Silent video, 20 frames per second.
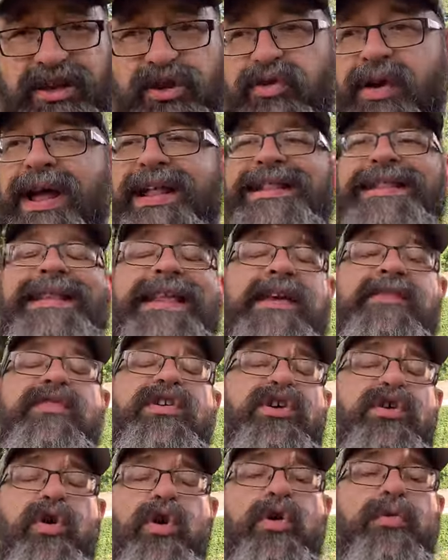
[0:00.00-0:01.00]
You're not
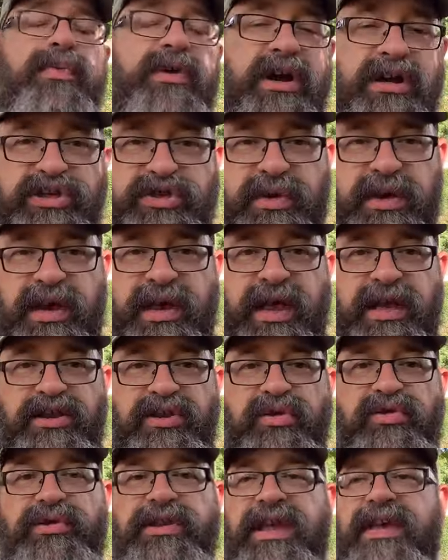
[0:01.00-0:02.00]
leaving your home country again,
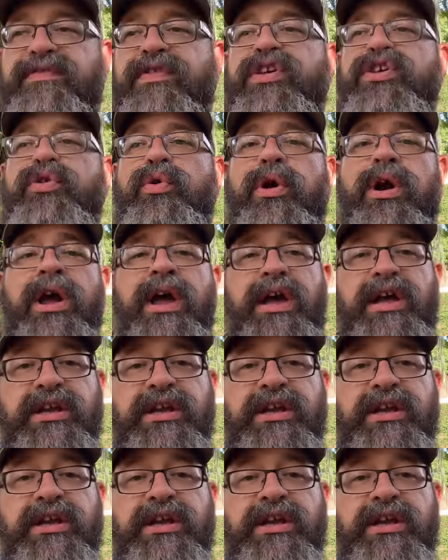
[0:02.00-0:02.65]
you're leaving your